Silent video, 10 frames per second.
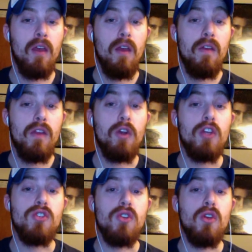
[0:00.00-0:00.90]
there
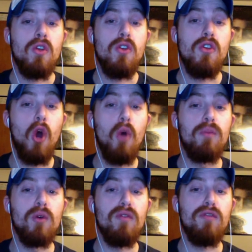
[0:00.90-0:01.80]
is no
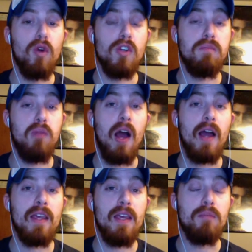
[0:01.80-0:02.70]
brute force
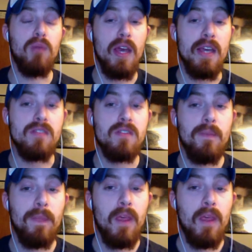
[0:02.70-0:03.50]
block in place.